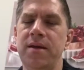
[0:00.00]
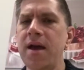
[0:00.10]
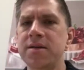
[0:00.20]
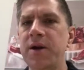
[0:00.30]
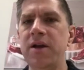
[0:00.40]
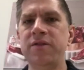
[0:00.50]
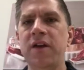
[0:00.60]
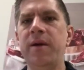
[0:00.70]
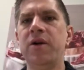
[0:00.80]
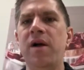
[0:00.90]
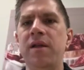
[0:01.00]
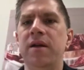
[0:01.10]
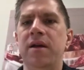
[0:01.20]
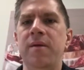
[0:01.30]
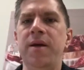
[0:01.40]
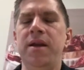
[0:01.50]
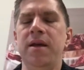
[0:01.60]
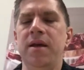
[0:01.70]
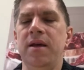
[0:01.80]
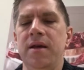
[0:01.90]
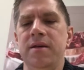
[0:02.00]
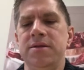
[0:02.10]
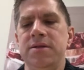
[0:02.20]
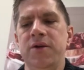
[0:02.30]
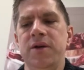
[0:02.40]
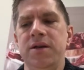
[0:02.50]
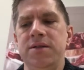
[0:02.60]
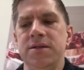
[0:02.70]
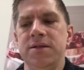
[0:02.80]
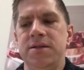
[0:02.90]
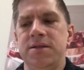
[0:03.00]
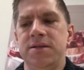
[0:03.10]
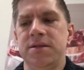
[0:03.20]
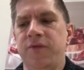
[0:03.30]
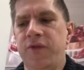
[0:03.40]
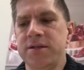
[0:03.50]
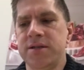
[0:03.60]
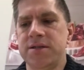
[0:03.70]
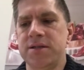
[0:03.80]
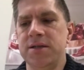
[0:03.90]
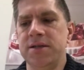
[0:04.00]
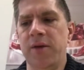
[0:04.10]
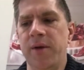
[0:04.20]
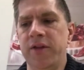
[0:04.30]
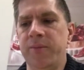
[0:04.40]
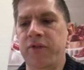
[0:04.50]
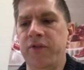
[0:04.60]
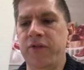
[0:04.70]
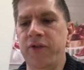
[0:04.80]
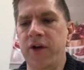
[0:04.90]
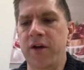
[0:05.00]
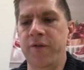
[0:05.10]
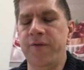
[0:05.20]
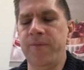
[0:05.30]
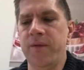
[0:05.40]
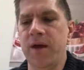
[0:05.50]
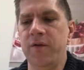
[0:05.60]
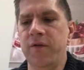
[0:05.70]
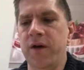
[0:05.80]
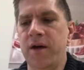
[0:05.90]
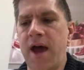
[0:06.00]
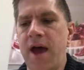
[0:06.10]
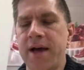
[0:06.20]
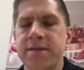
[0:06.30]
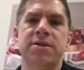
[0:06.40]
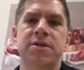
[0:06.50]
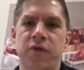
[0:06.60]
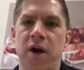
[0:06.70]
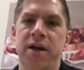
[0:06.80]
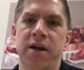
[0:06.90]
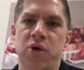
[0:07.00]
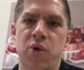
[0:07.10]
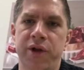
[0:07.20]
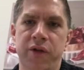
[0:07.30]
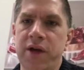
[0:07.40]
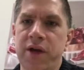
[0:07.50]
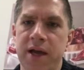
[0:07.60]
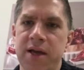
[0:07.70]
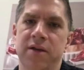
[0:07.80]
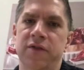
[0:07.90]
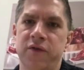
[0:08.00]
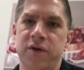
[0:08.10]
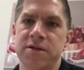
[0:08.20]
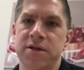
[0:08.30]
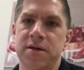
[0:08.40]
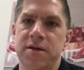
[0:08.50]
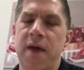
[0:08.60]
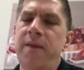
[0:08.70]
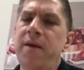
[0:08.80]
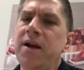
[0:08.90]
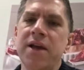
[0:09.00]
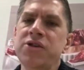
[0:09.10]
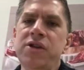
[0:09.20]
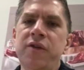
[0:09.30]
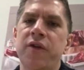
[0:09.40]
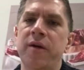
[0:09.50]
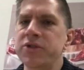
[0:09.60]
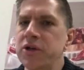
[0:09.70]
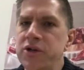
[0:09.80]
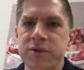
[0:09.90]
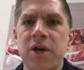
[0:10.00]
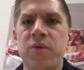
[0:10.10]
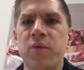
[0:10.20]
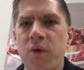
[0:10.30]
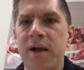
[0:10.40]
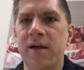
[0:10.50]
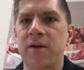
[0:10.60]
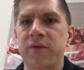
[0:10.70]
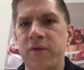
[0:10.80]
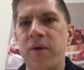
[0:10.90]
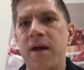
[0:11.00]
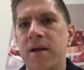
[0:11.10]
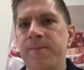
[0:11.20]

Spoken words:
Yeah, but it's all about quality. I mean, so it's for us. It's all about the pursuit of access to variety and quality that you can't get in stores, and then it connects with the farmer, so you know it was done well and it was done right.